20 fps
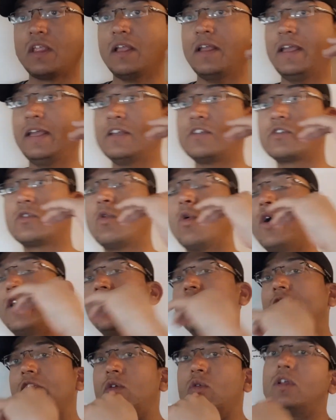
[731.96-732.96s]
is
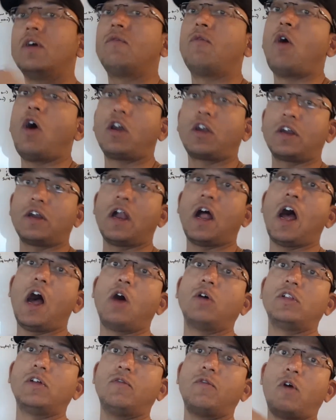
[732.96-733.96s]
going into the water,
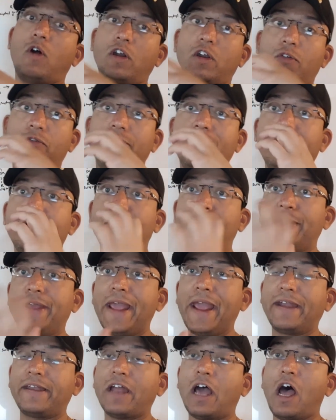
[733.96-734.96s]
how the water will
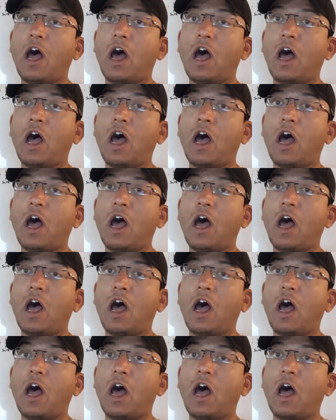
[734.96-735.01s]
react,